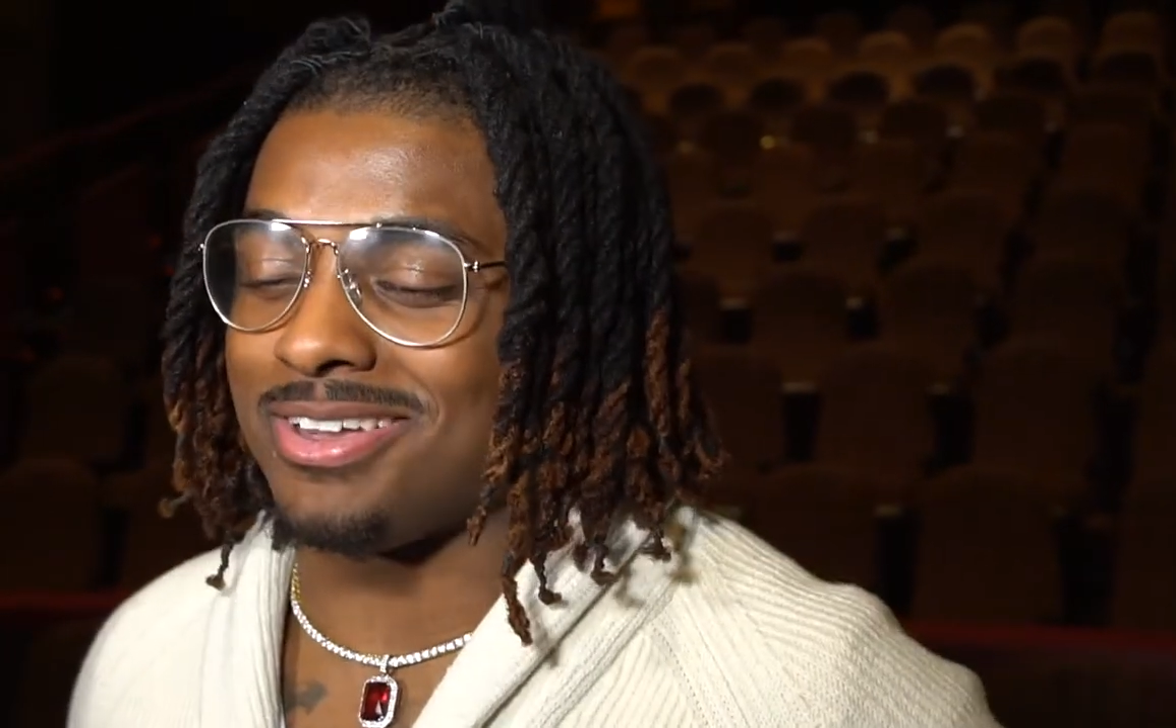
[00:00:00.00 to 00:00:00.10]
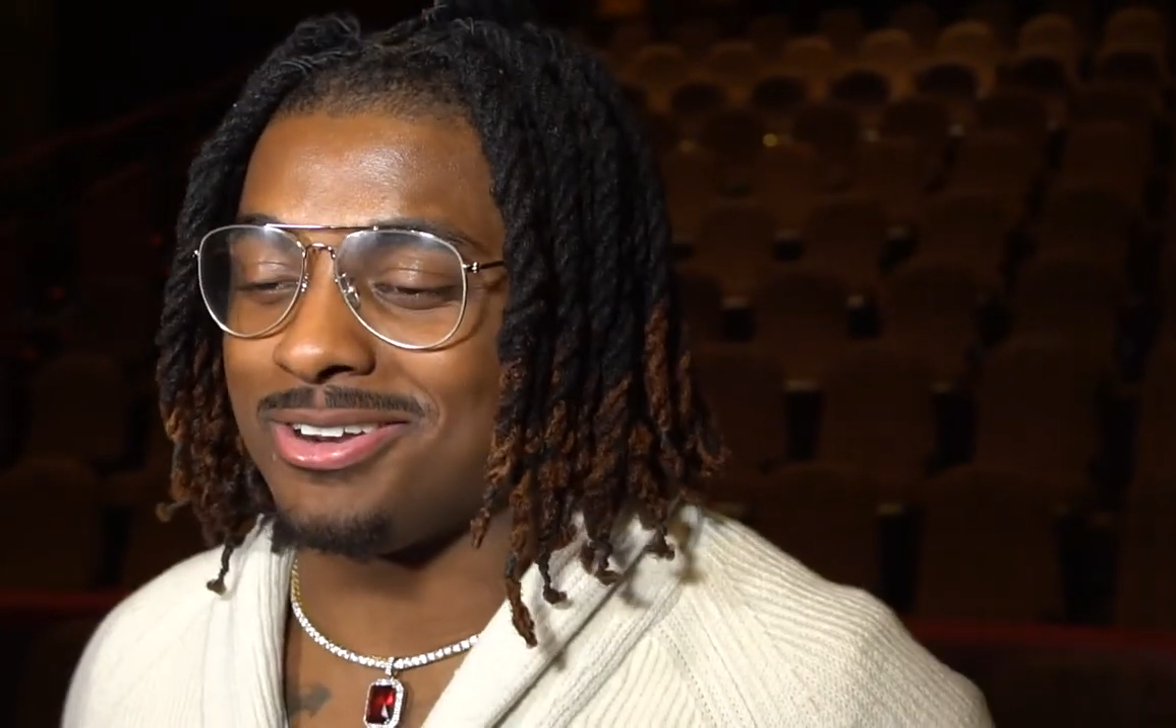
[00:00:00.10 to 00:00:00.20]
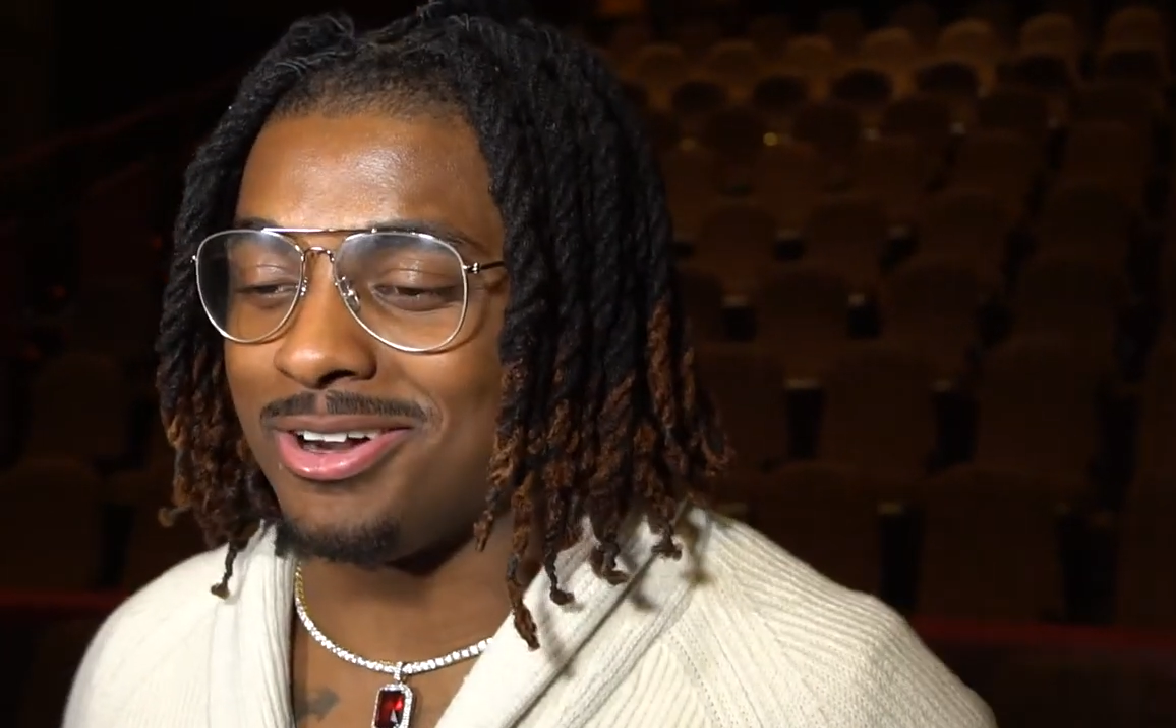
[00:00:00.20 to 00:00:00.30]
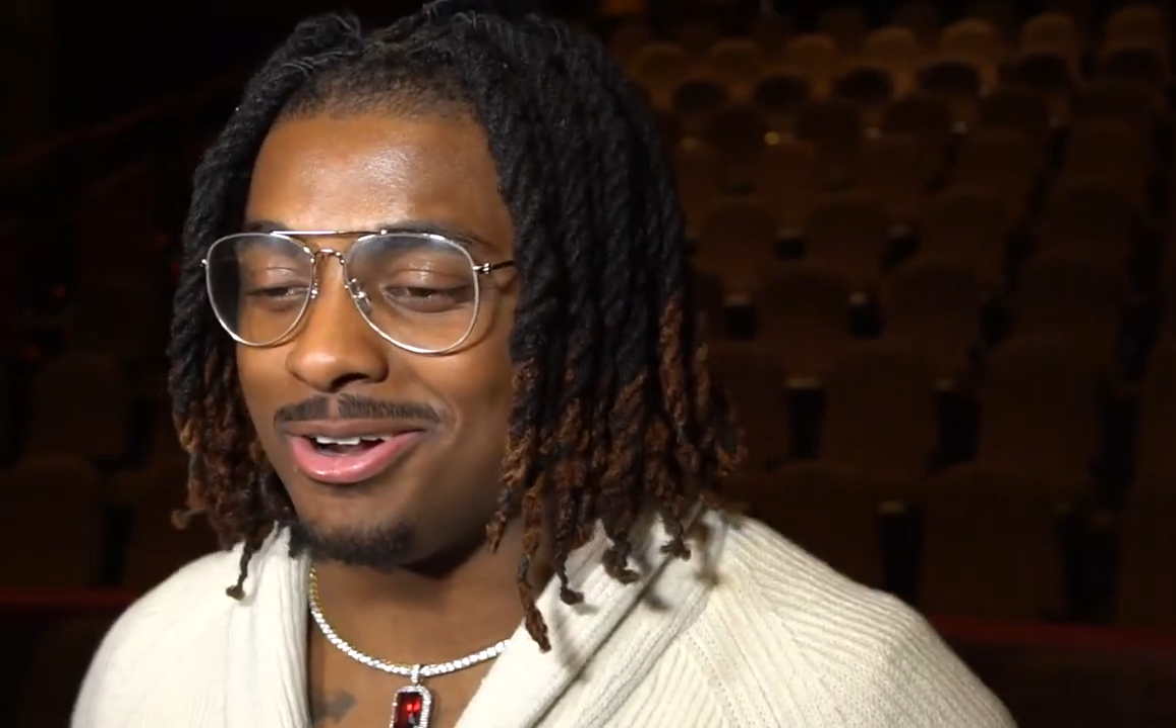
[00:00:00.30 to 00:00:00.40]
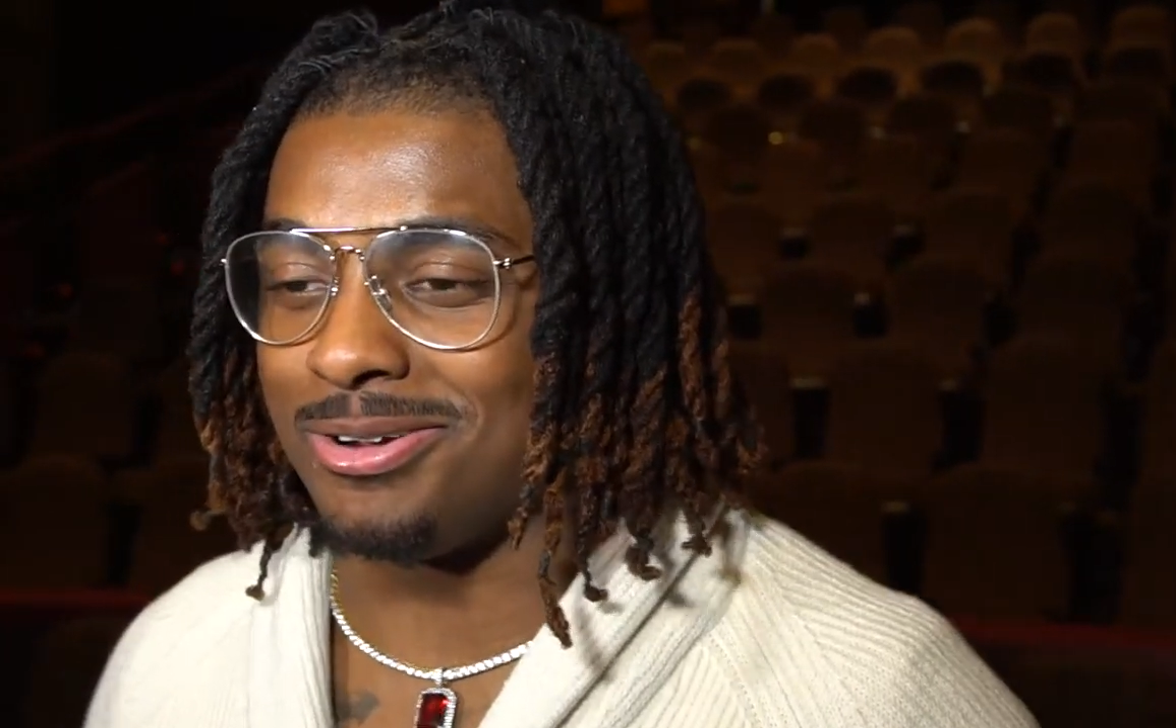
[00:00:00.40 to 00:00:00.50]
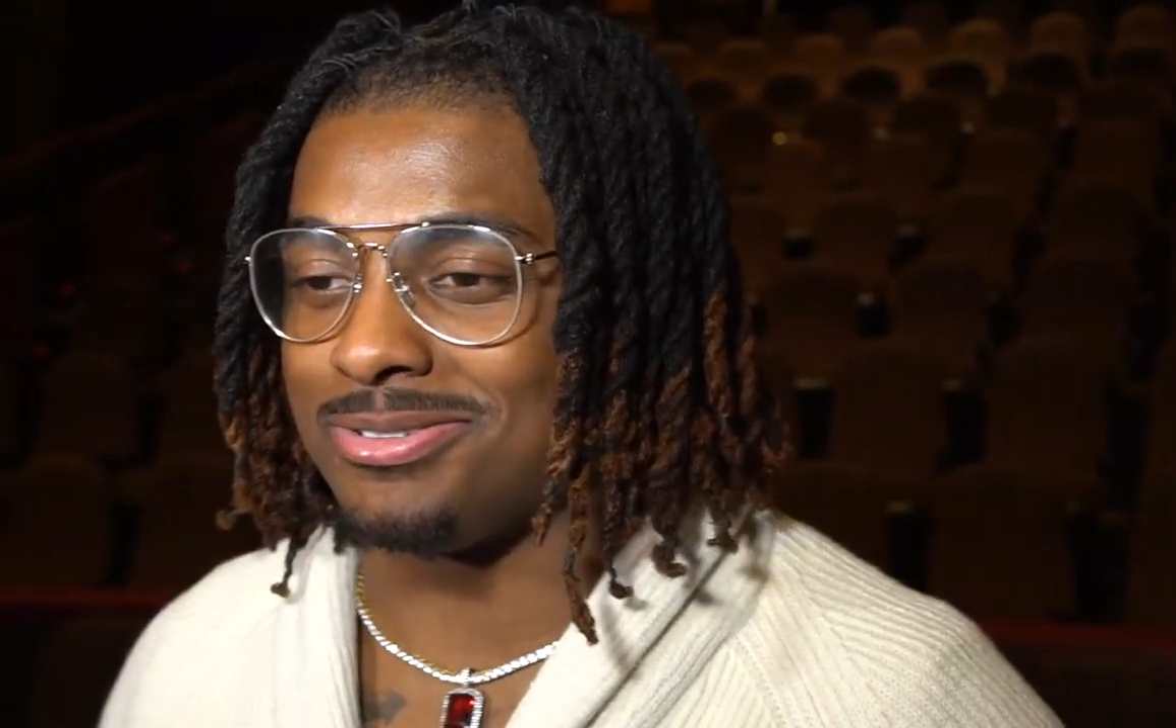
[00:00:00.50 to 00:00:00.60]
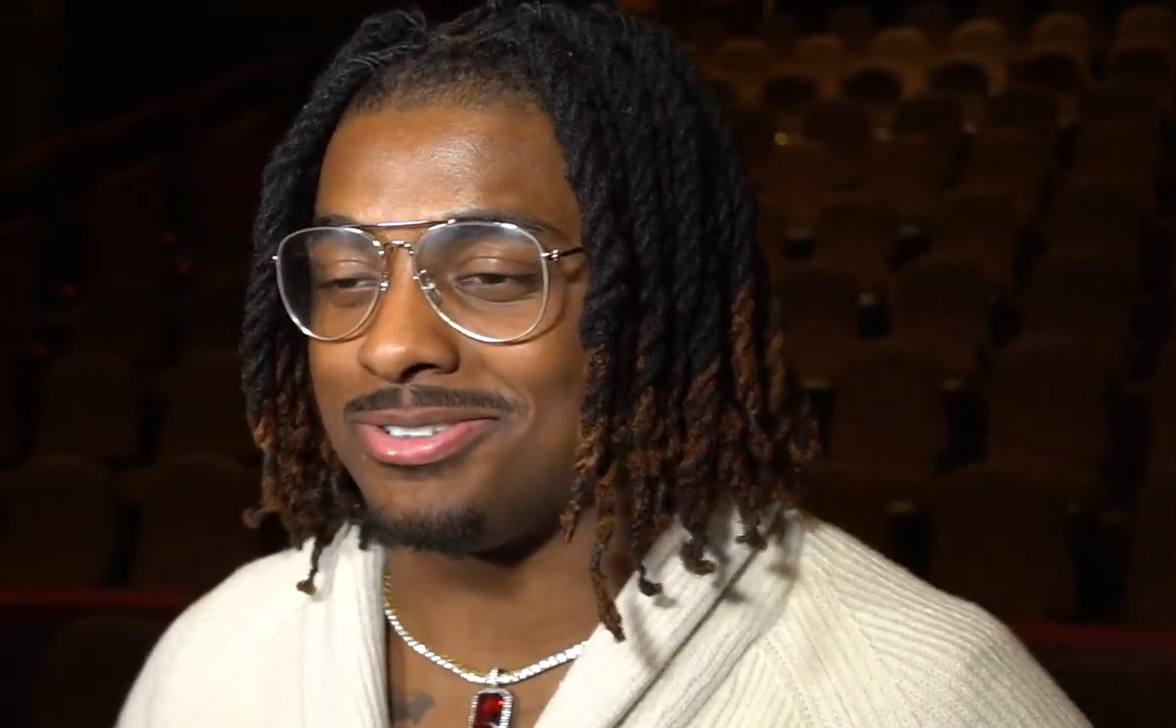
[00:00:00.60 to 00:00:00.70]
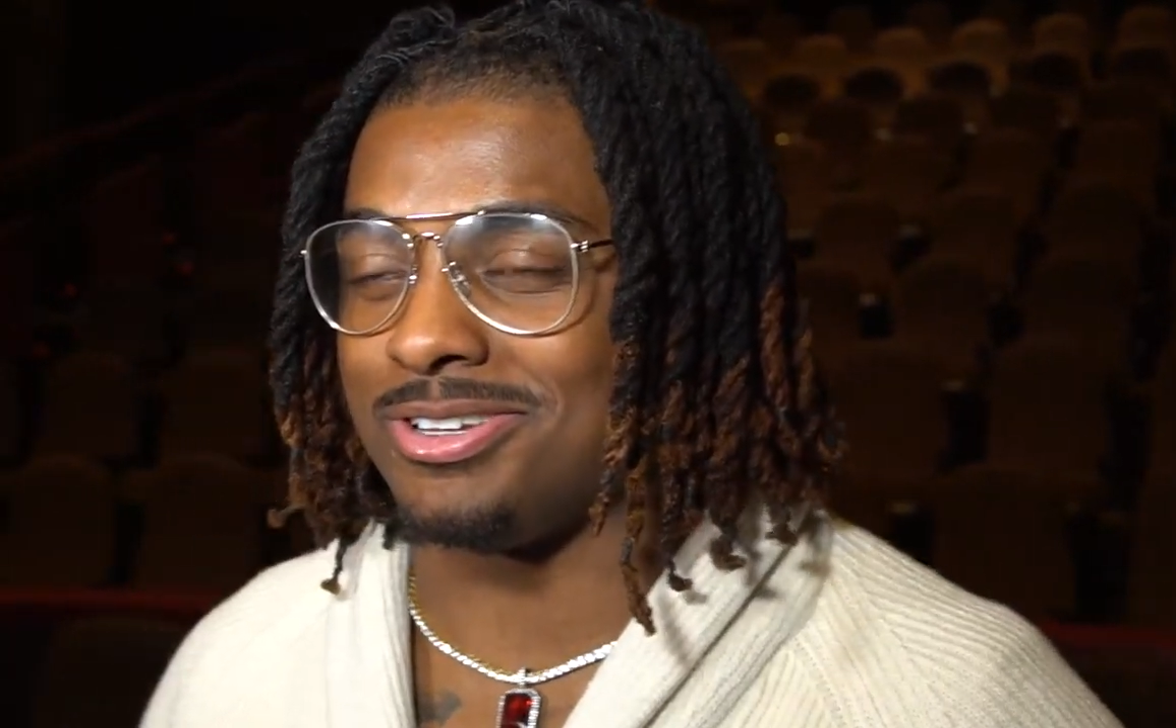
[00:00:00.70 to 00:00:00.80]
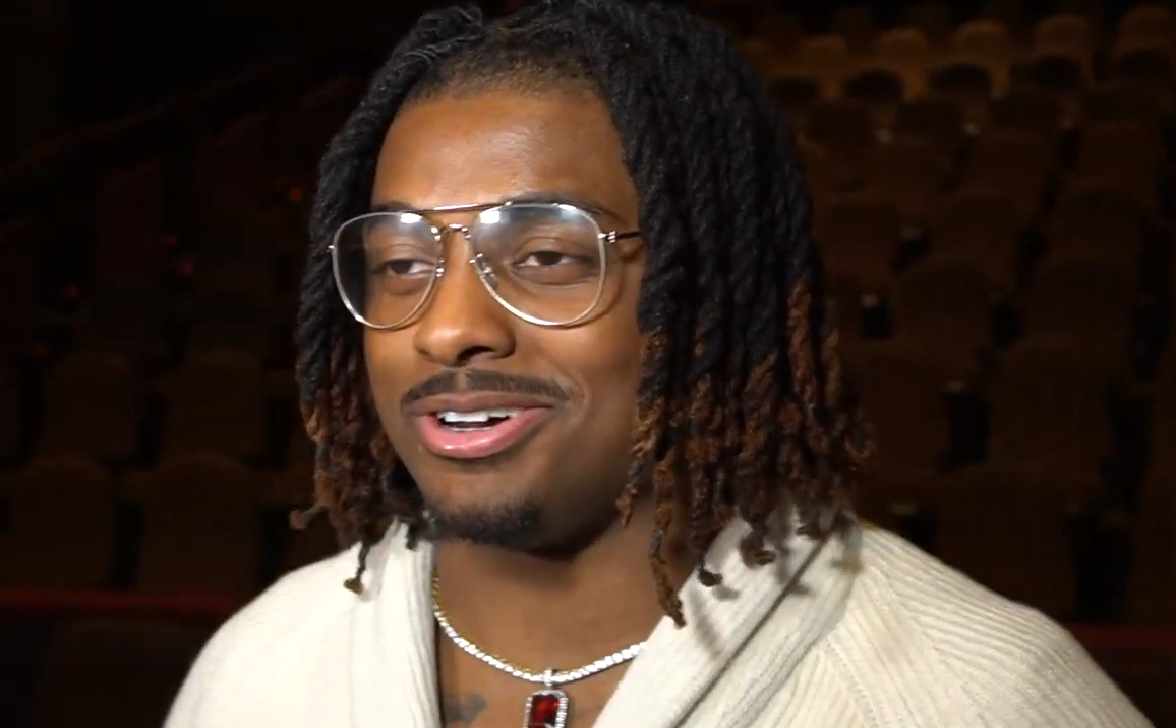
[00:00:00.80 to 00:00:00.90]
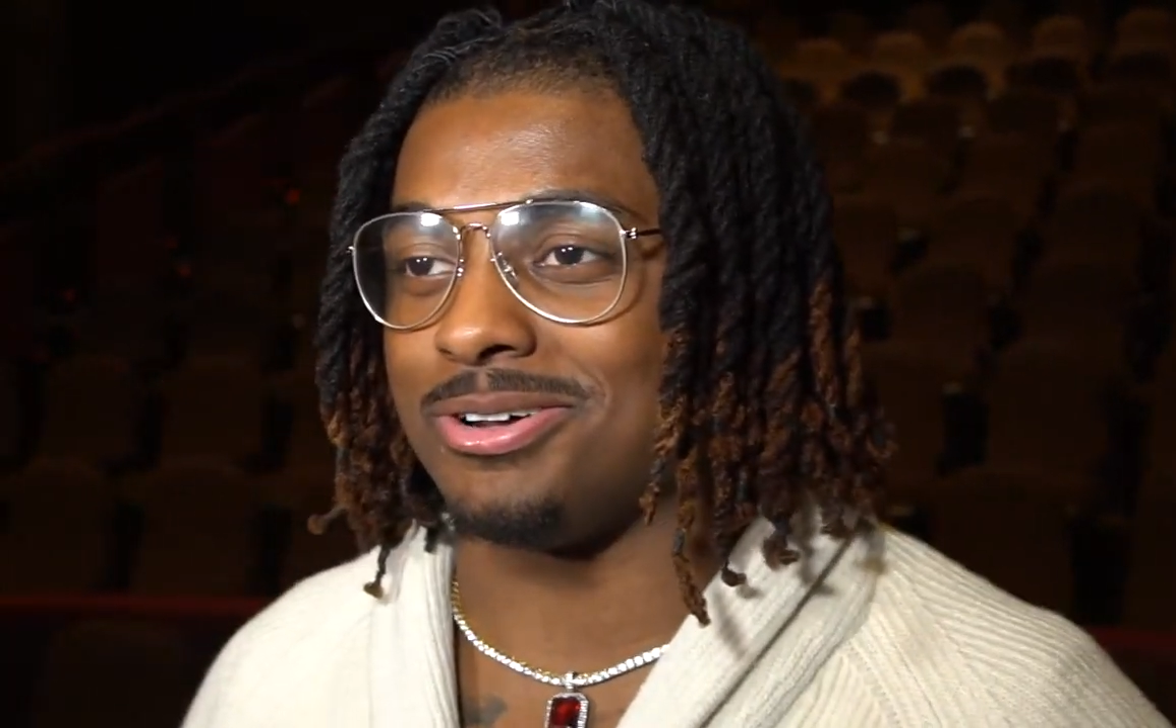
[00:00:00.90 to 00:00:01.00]
You know,
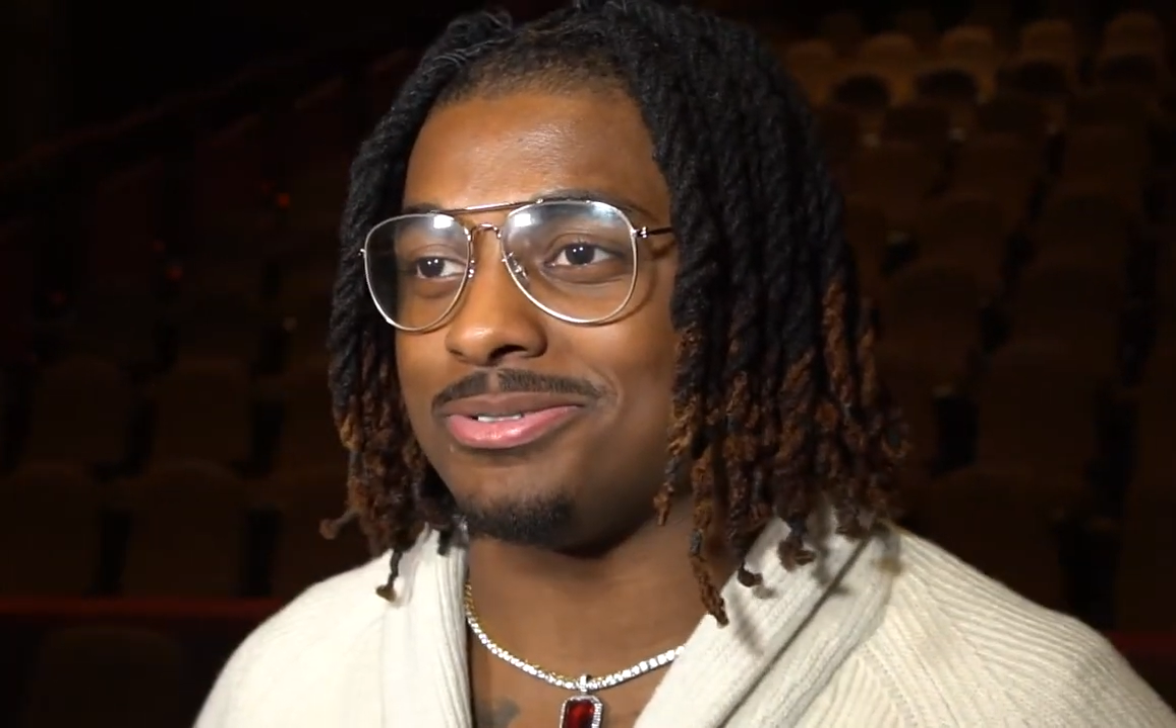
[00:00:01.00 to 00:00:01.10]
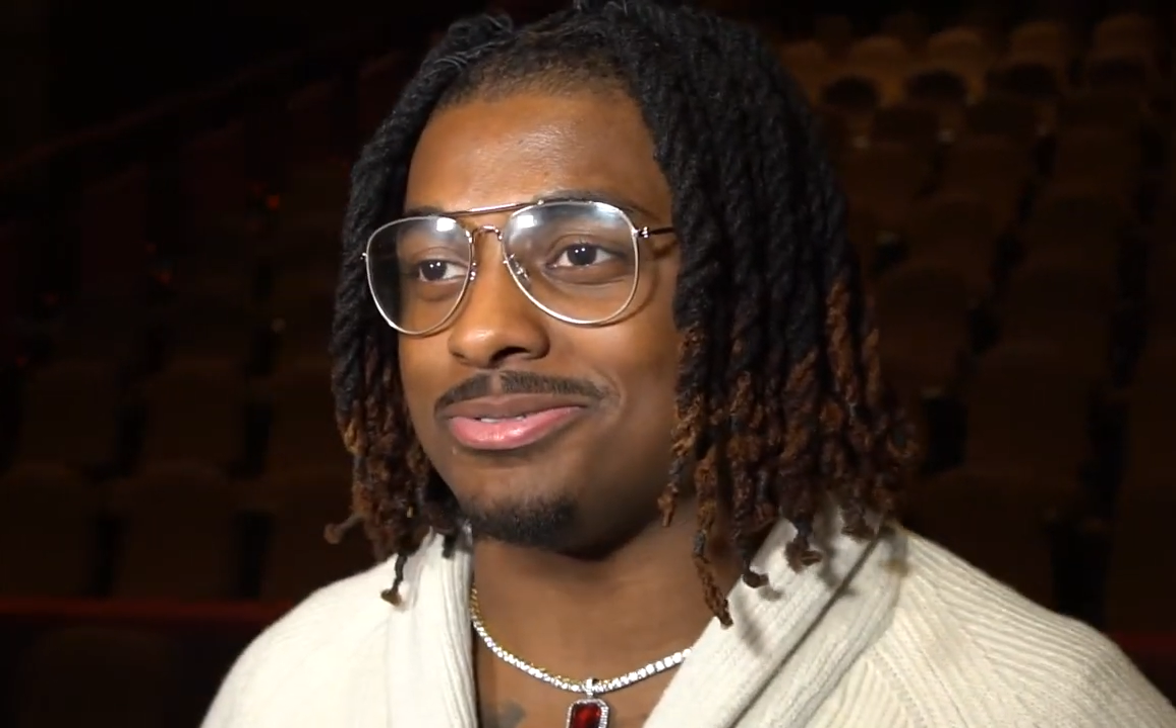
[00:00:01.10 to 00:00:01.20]
you know,